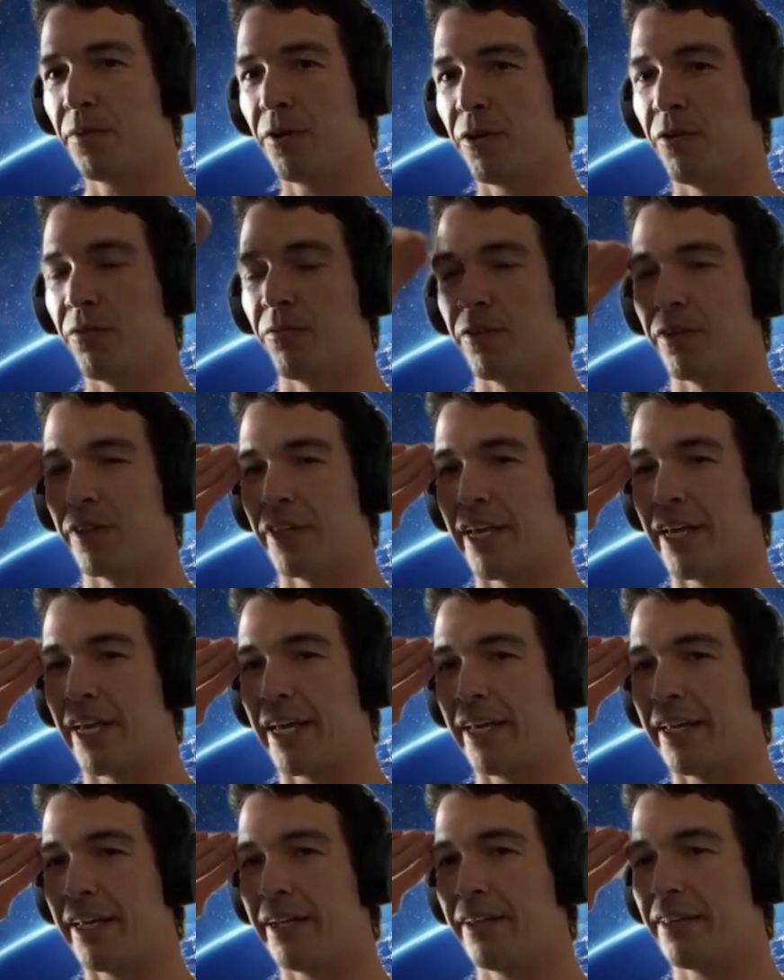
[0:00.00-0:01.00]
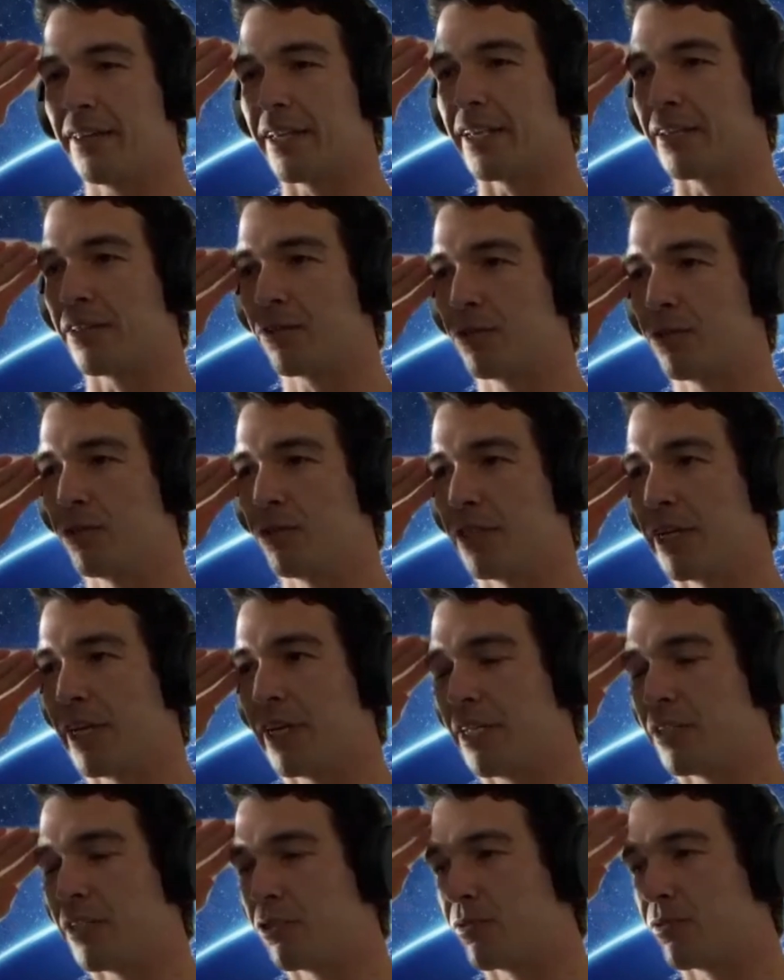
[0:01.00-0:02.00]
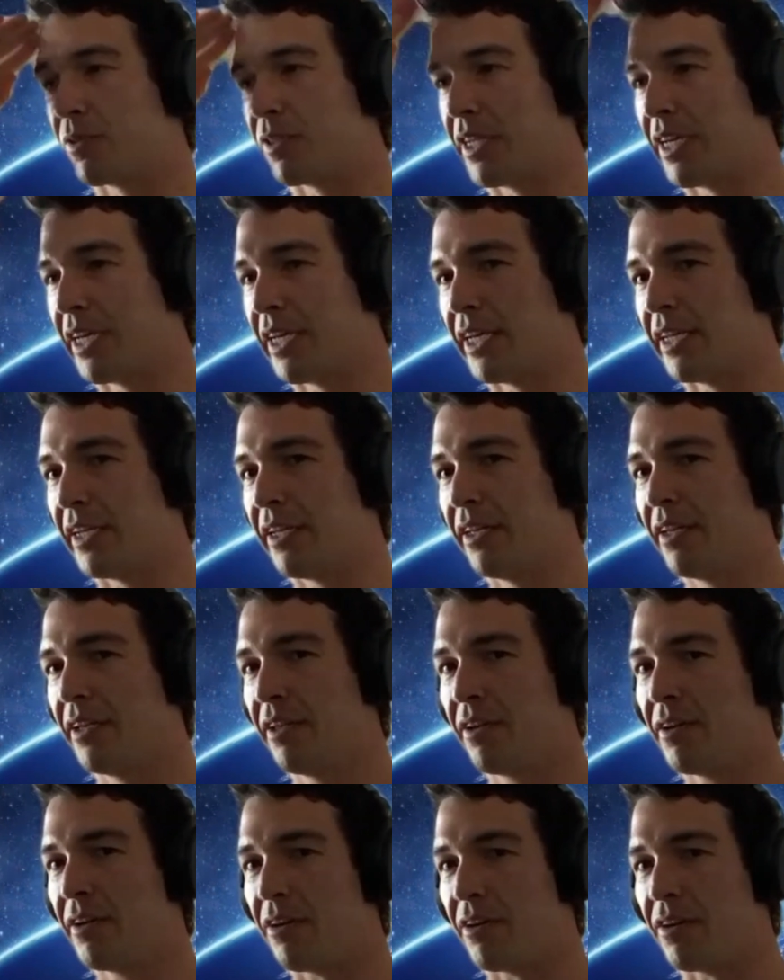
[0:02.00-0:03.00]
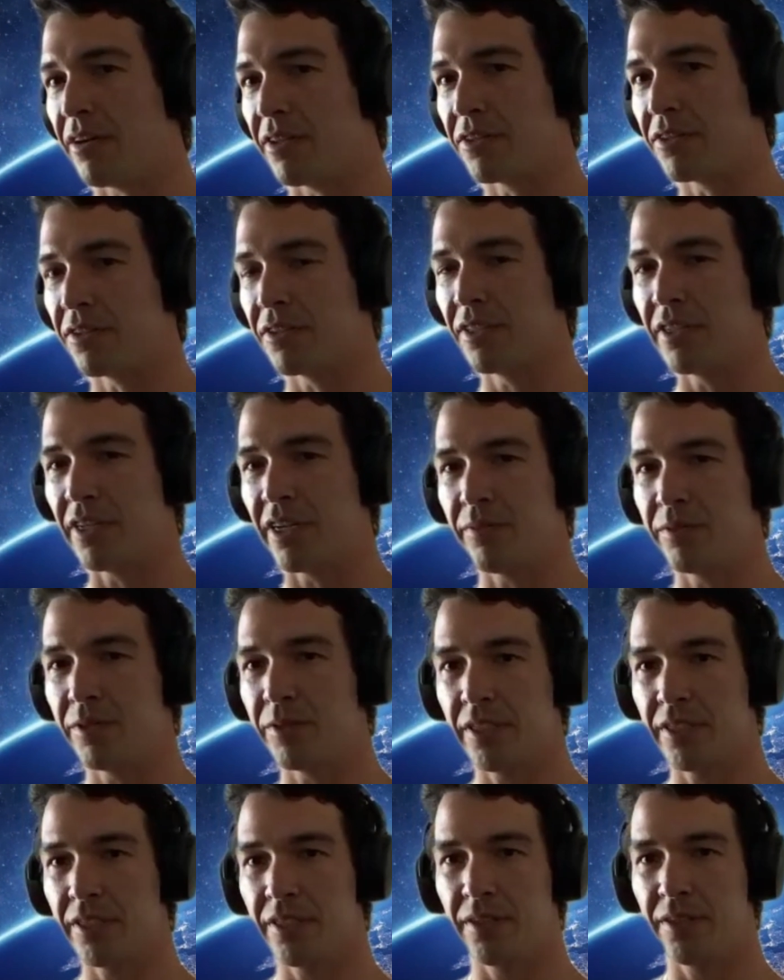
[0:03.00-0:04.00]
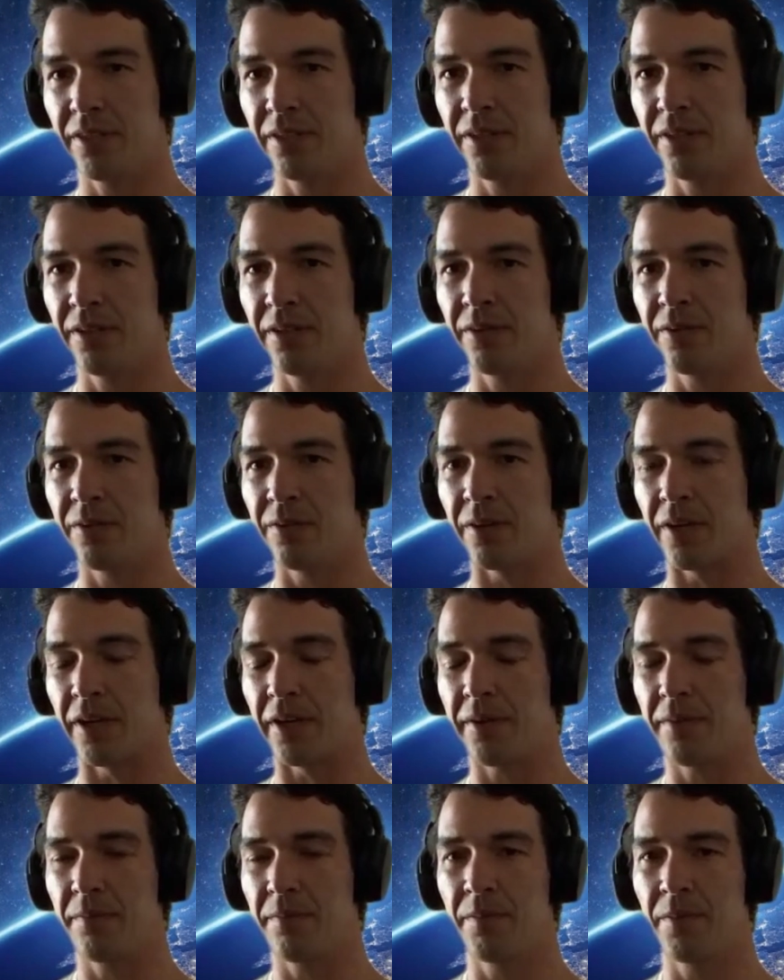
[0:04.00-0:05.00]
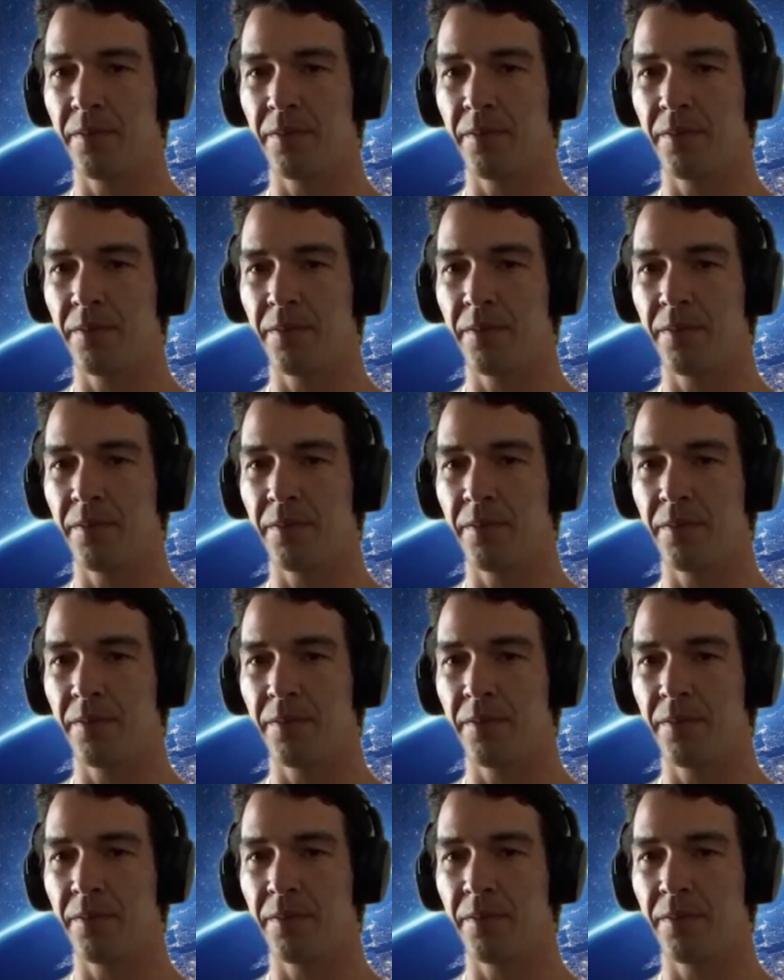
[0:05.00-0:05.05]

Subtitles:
over the head, like through the eyes, over the head, onto the object, right?